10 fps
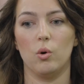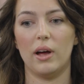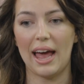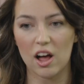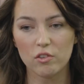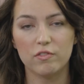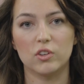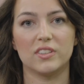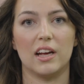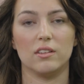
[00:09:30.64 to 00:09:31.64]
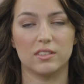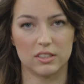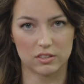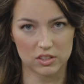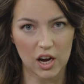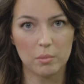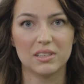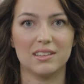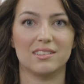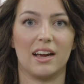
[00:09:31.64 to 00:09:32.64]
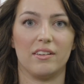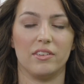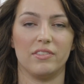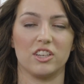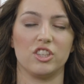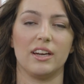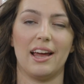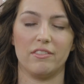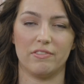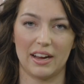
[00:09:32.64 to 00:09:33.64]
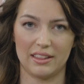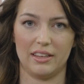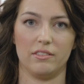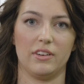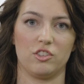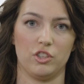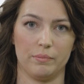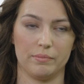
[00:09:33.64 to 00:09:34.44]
helpful cells to come to the site of infection and fight the infection.